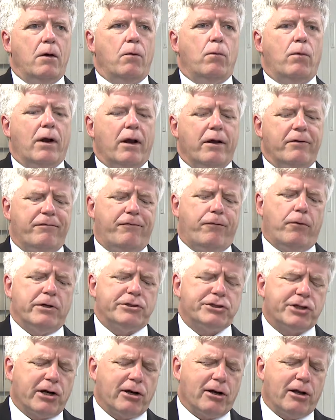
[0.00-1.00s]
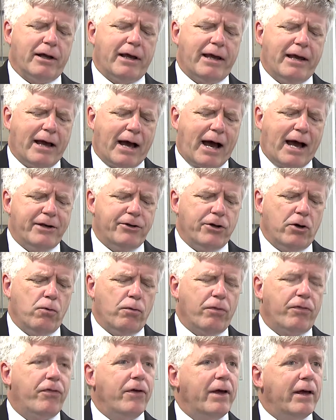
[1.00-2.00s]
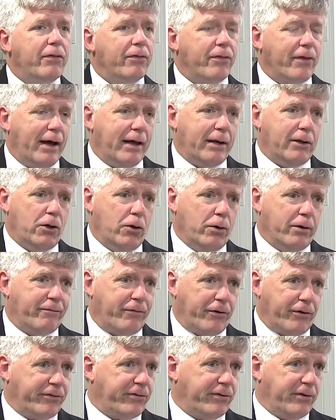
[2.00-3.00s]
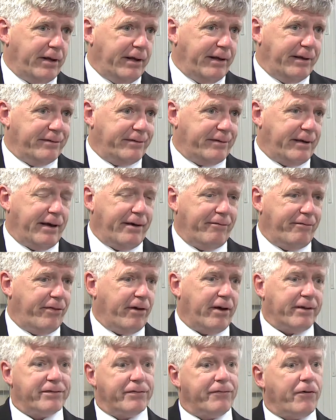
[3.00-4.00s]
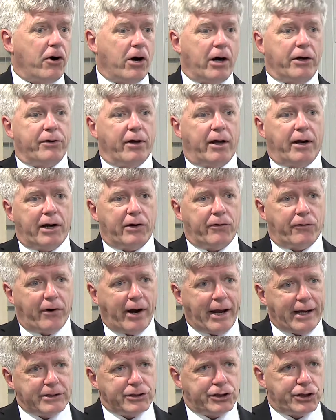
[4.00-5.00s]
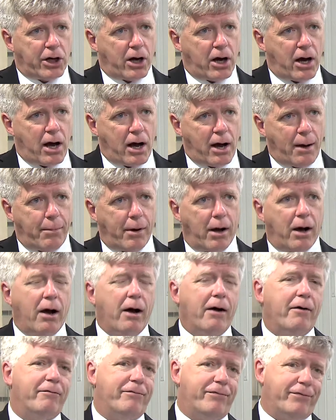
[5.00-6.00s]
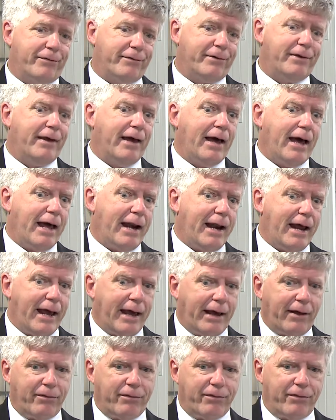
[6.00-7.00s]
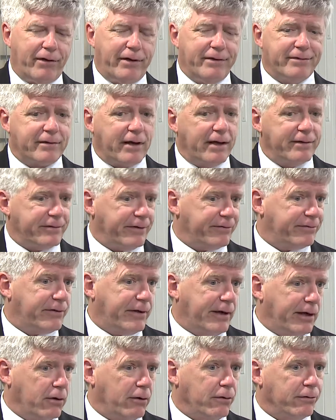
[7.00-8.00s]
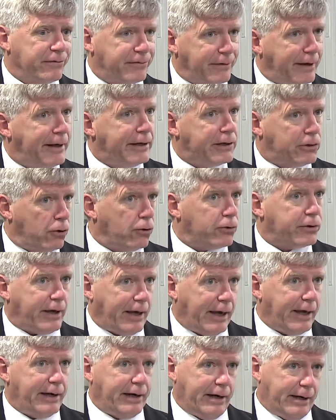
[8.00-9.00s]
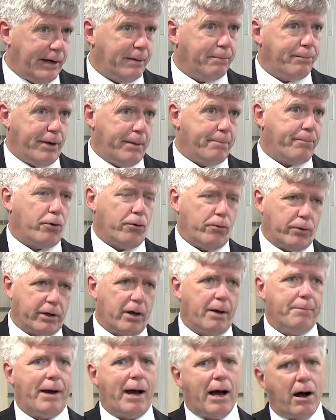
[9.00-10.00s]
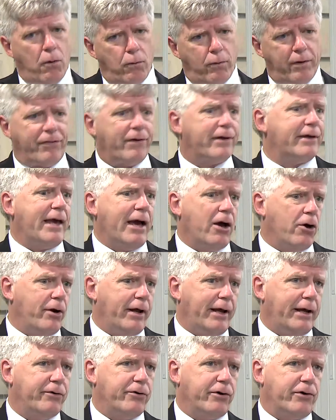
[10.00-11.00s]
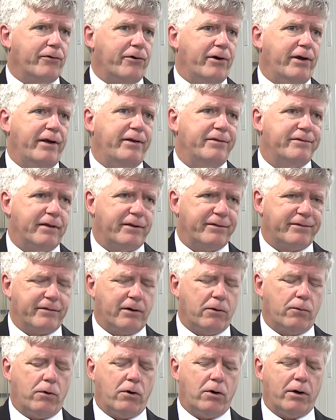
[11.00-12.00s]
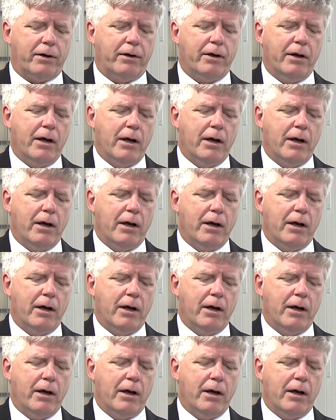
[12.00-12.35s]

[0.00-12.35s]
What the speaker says: Well, unfortunately, I don't think that universities have thus far done a great job of getting these kinds of skills inculcated in people who come out with accounting degrees and so on.